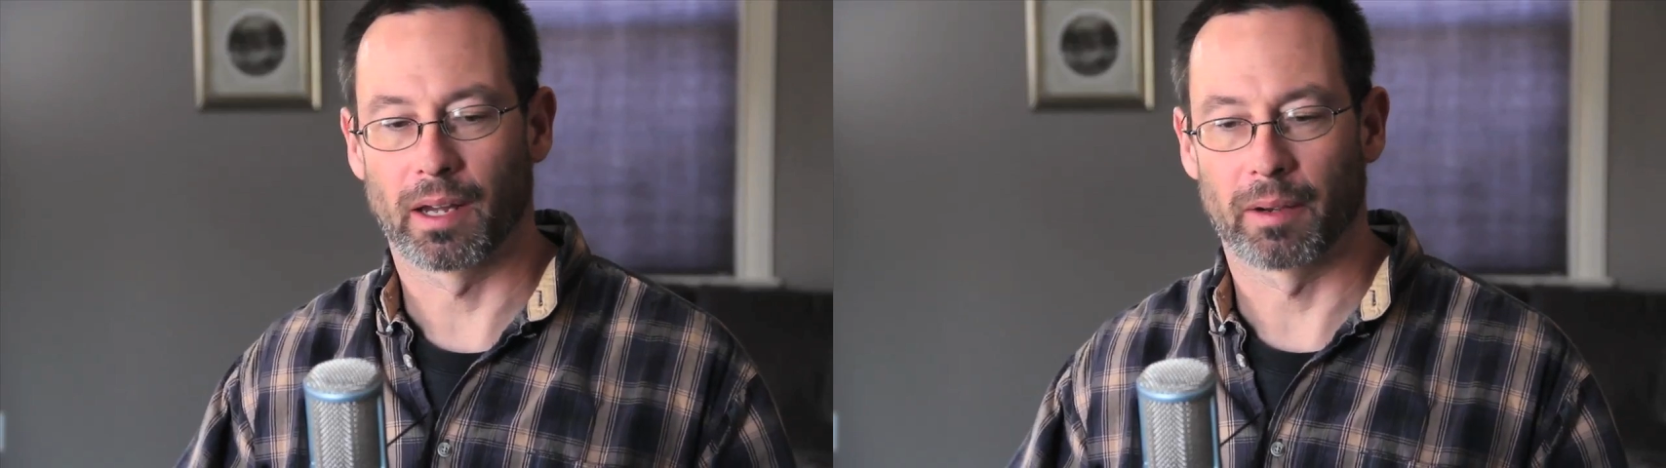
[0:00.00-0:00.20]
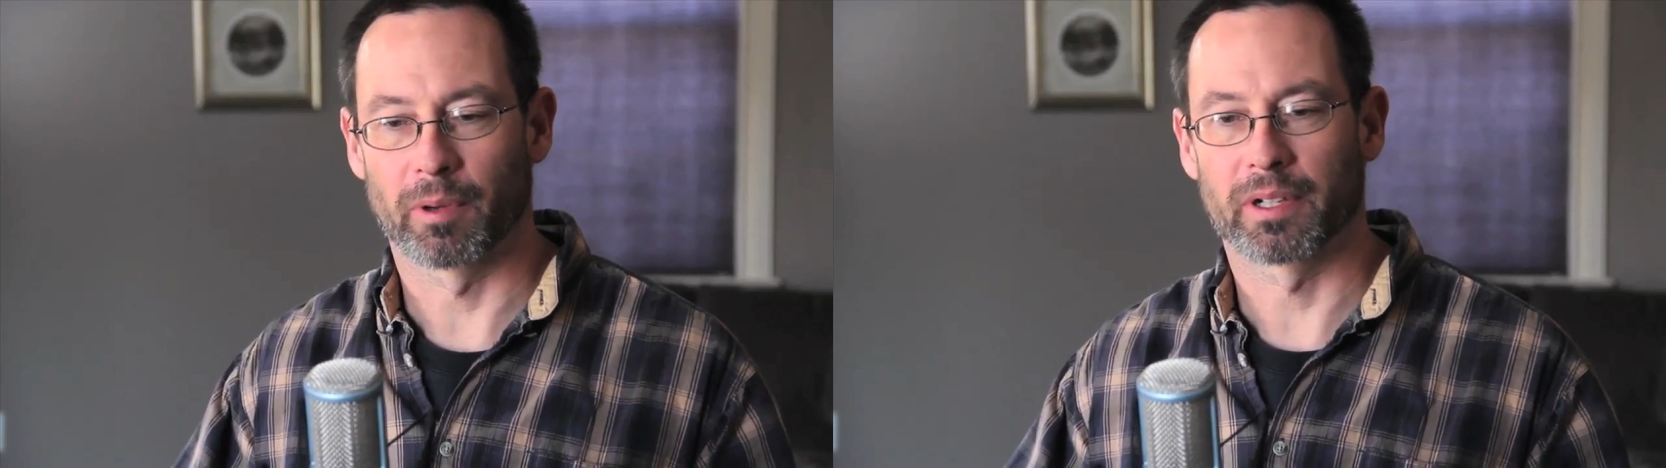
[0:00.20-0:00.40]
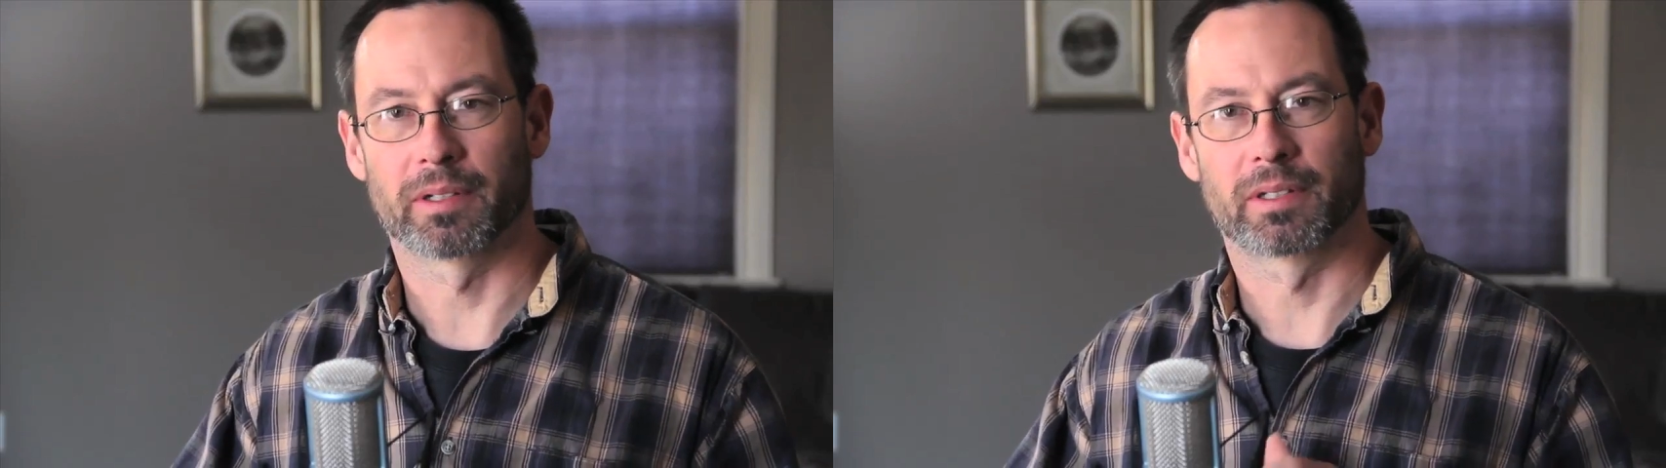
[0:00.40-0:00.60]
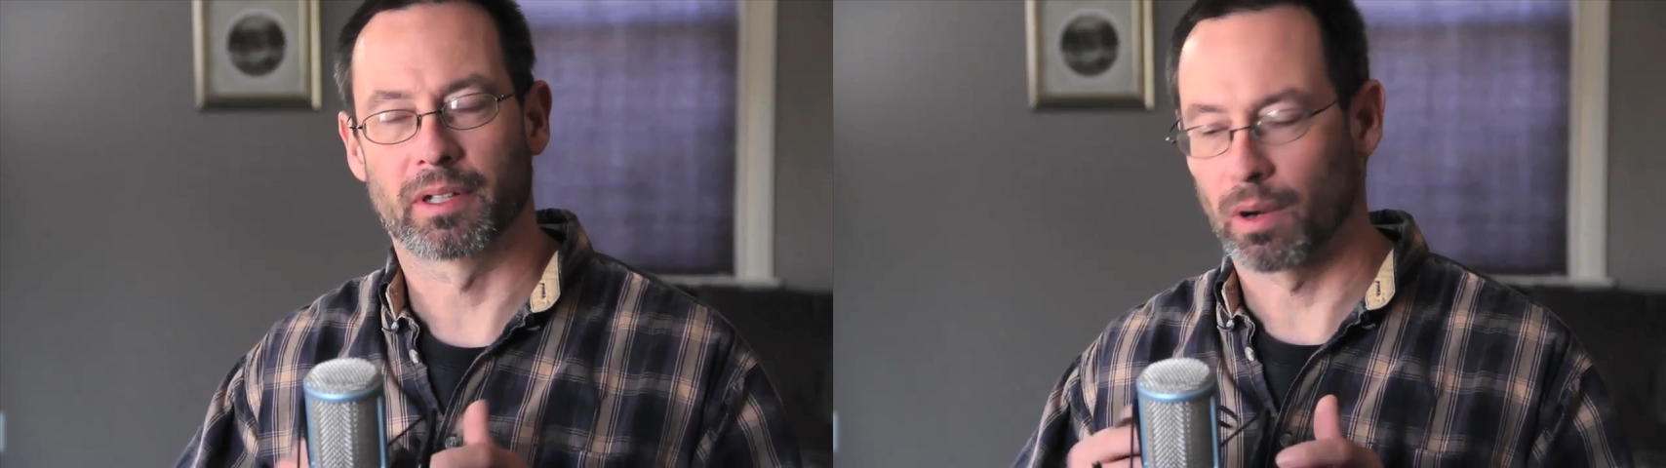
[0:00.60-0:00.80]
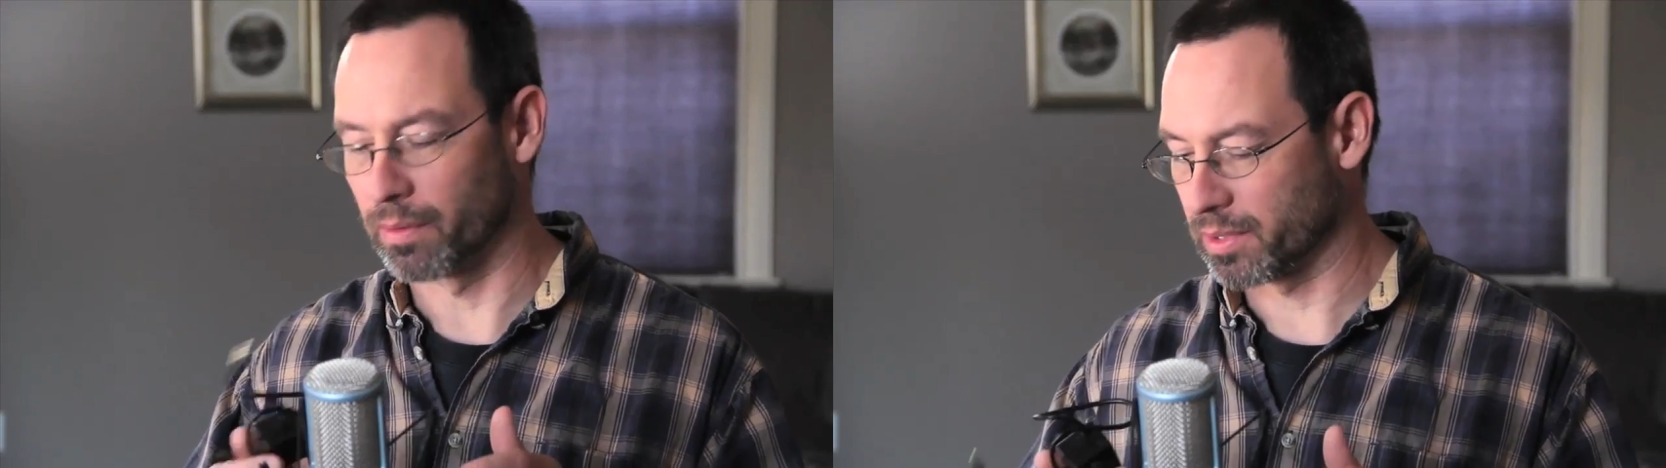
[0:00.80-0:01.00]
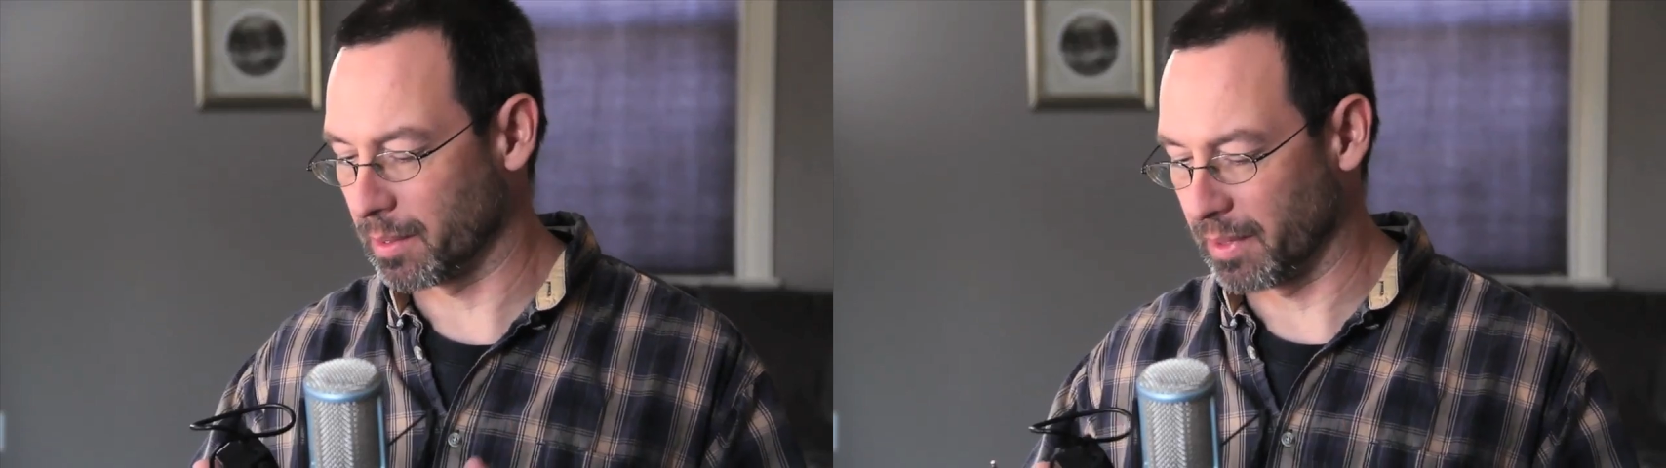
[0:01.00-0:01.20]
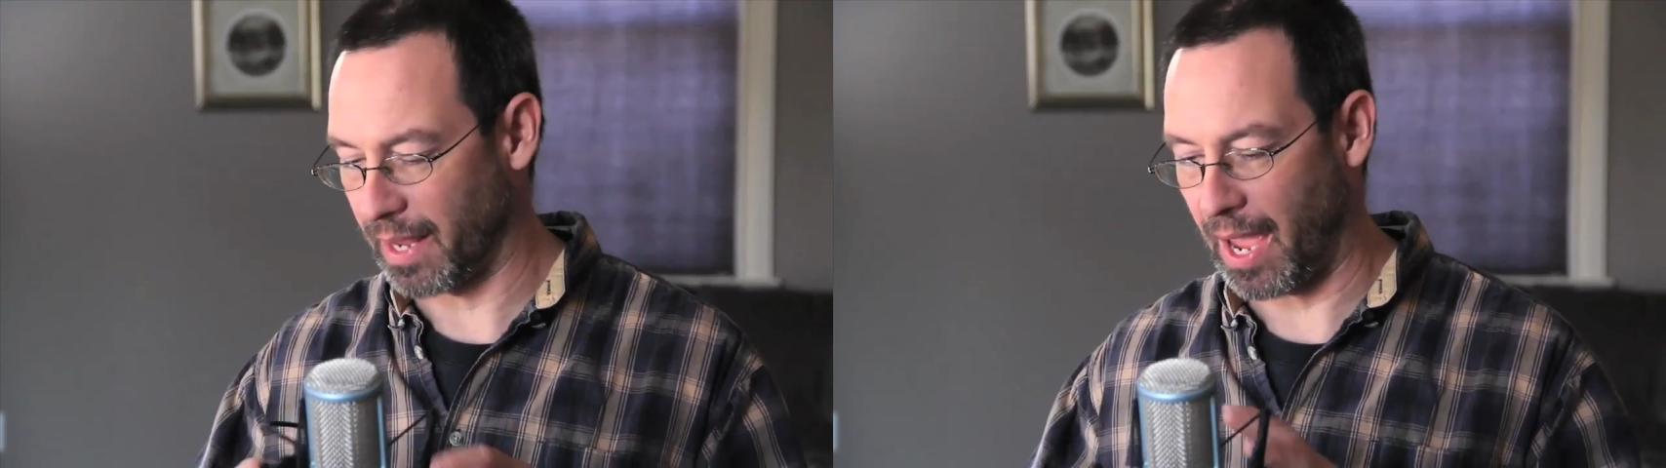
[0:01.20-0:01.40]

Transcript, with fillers: I wanted to go over some of the